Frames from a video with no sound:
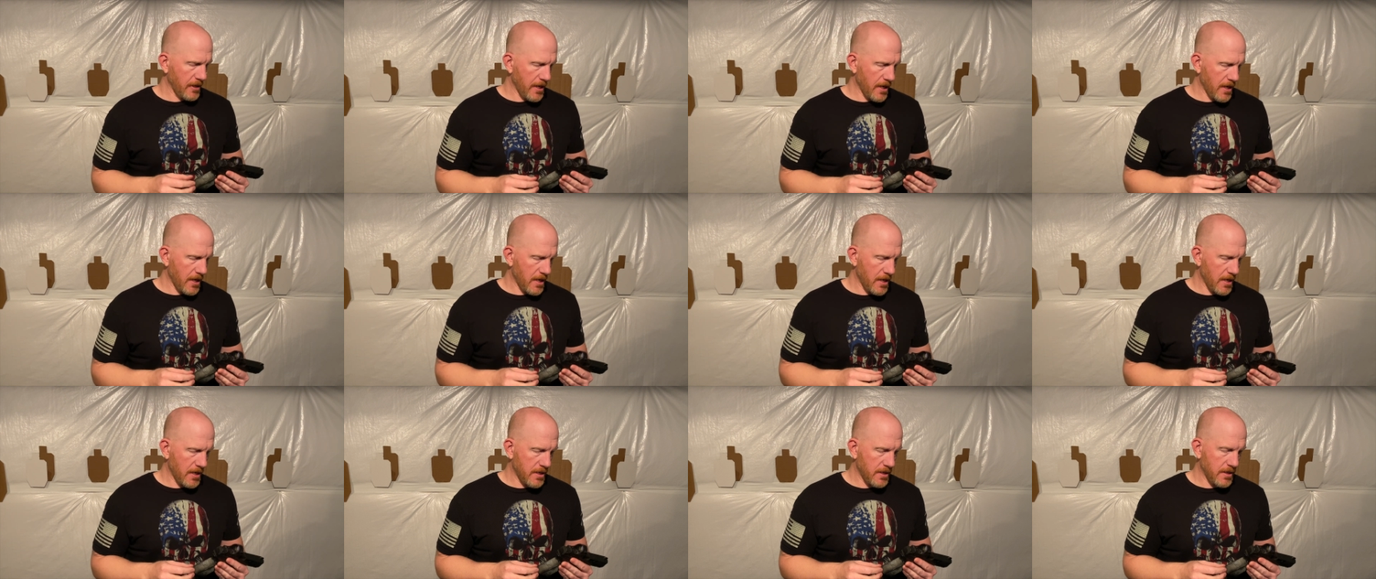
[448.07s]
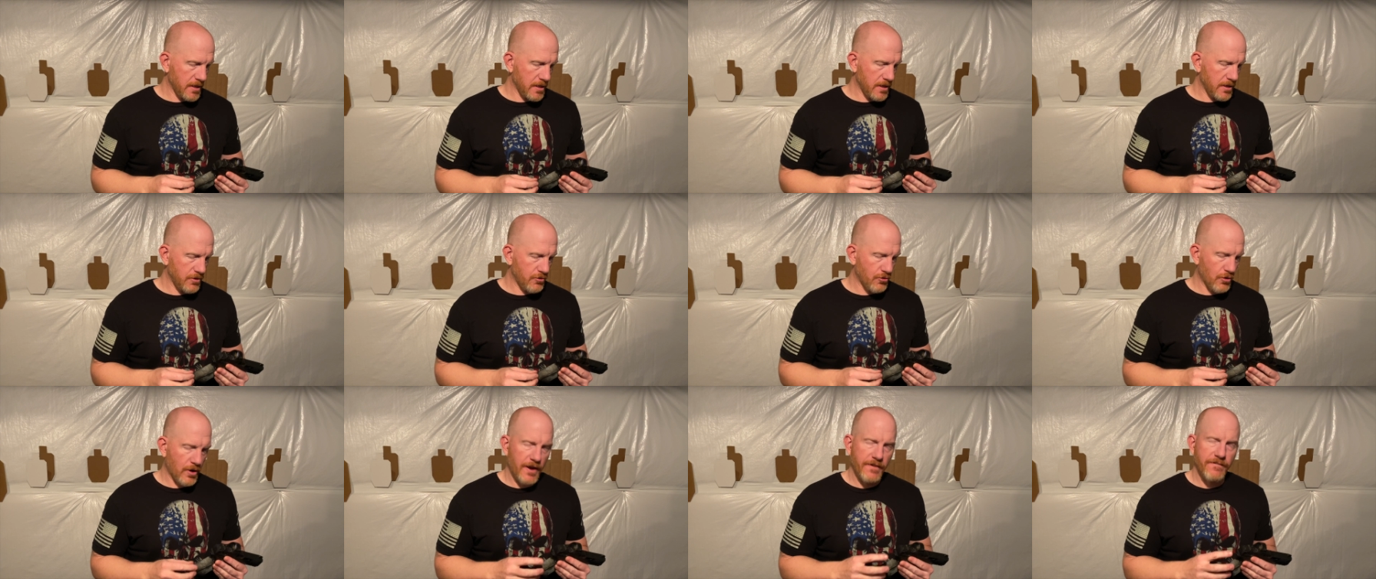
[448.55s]
and uh,
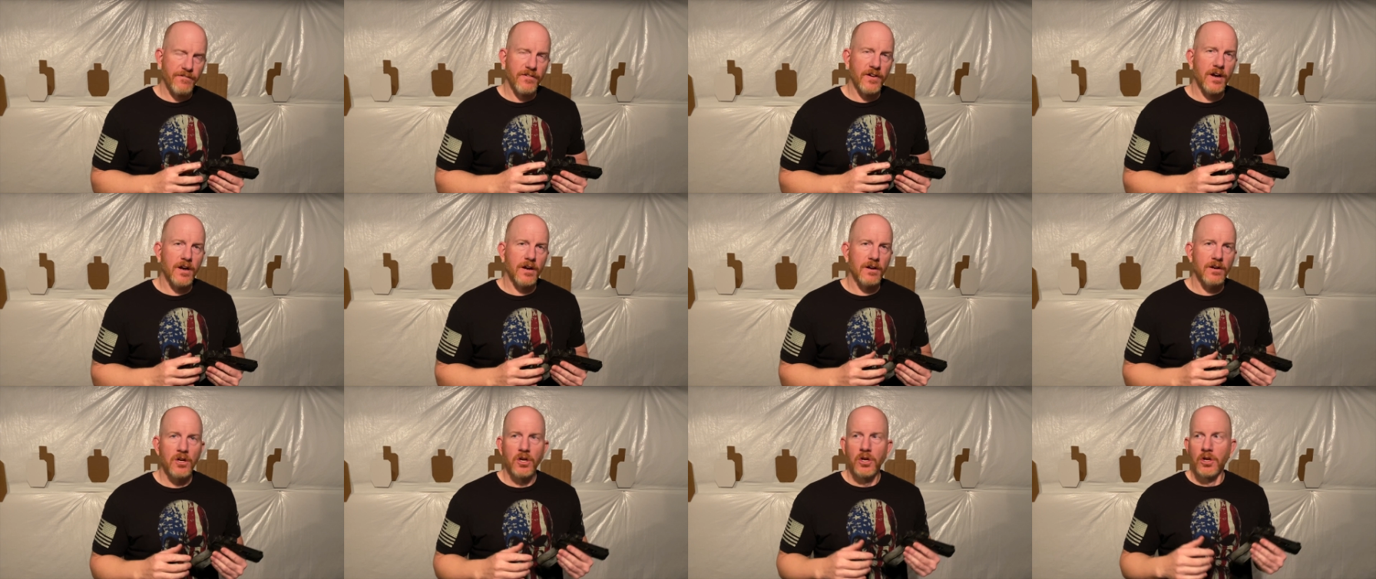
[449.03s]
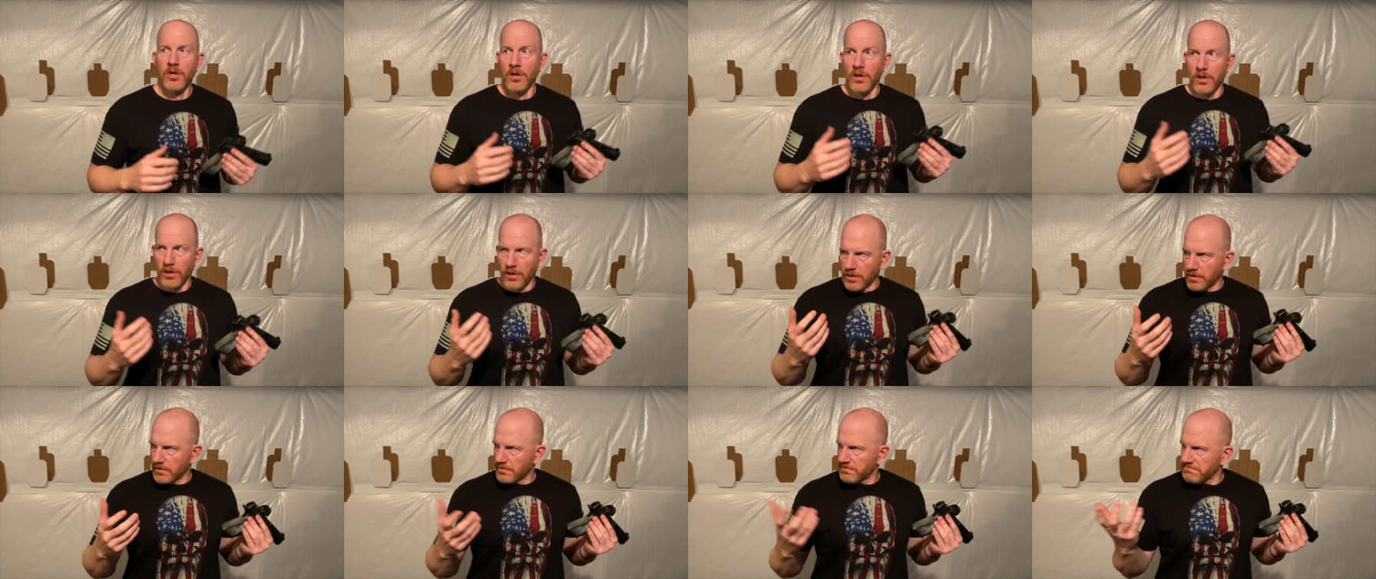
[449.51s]
dry fire
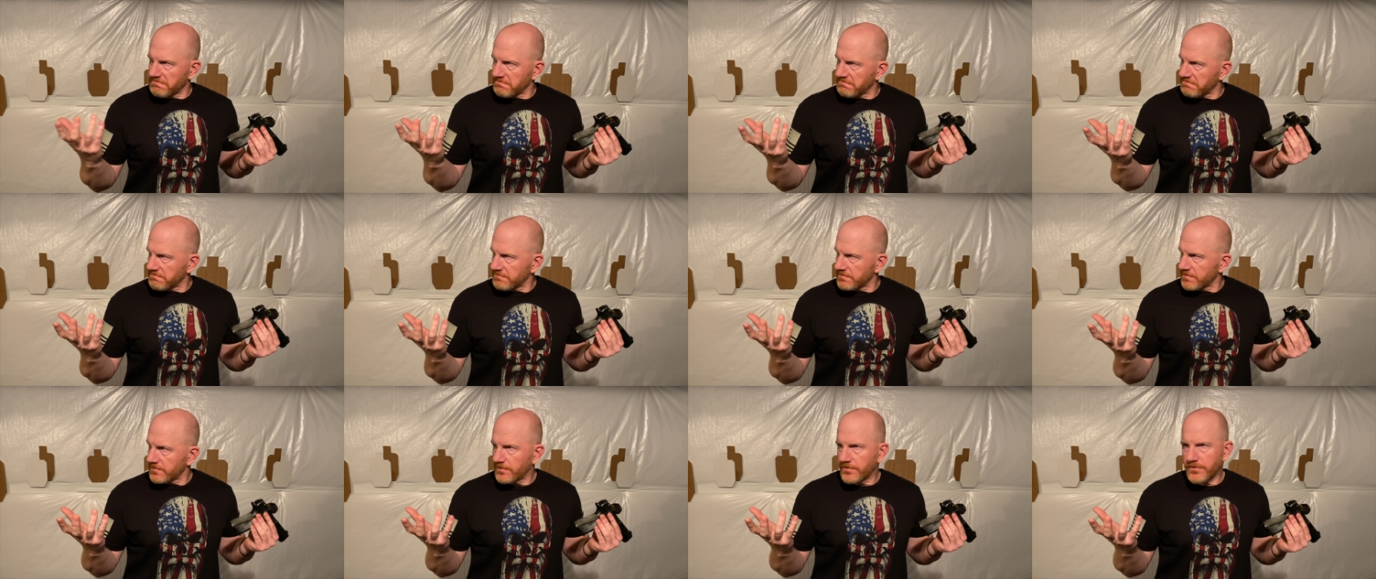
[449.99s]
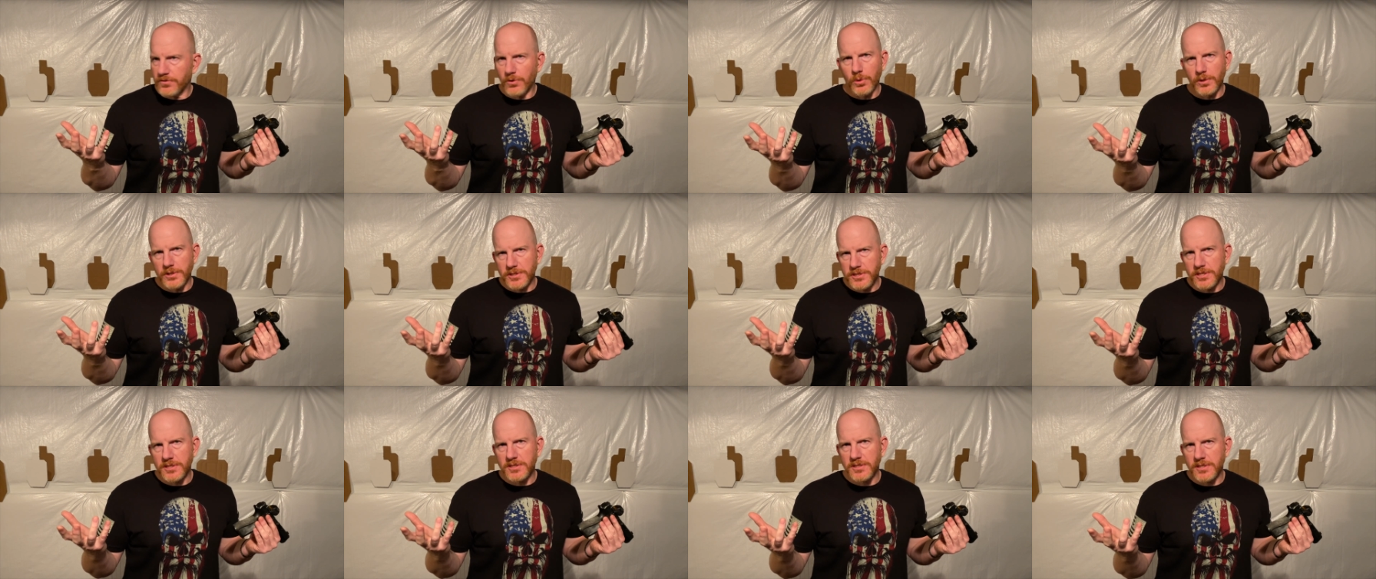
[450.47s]
four
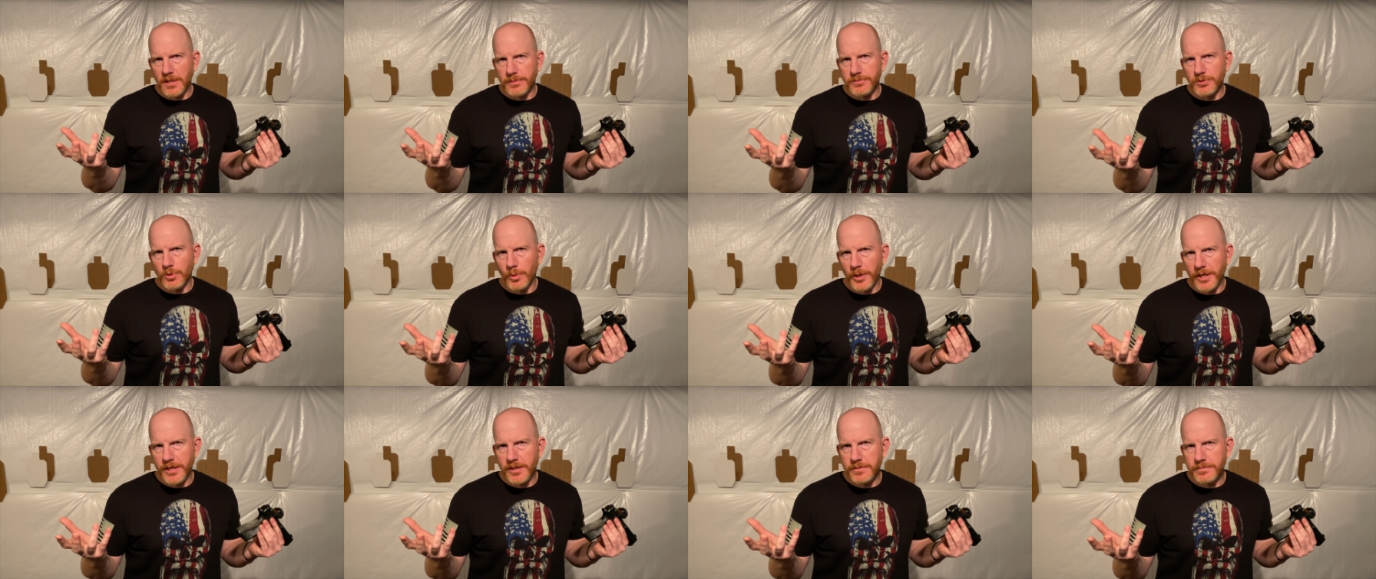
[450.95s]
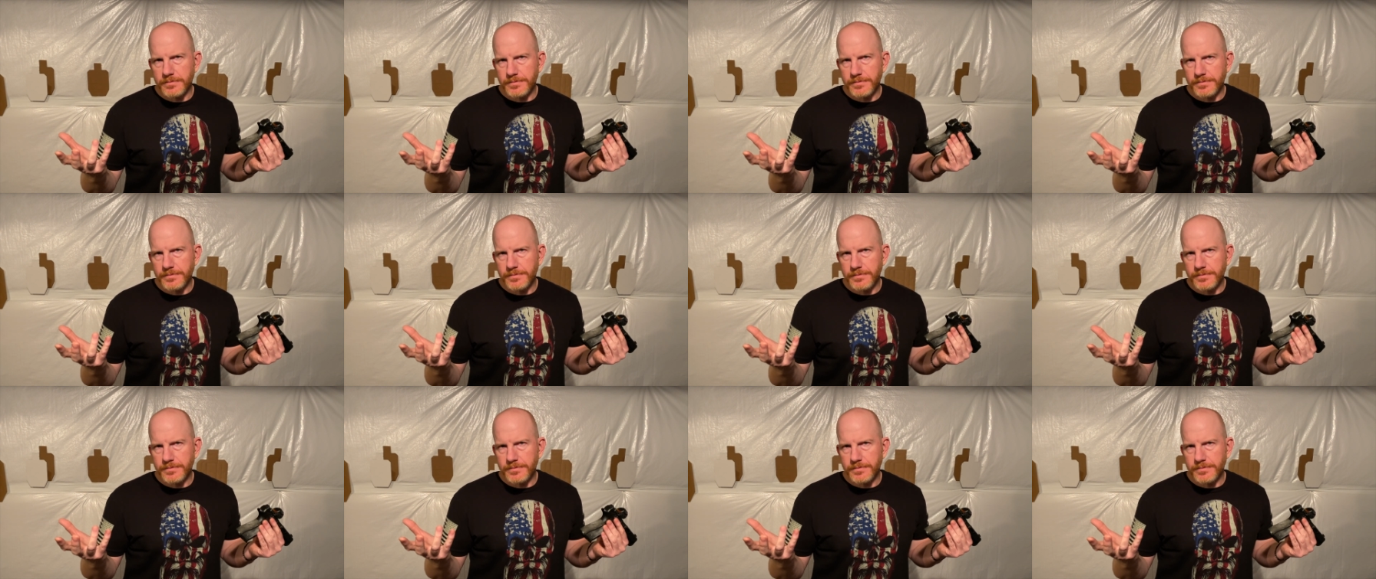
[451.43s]
to six times a week,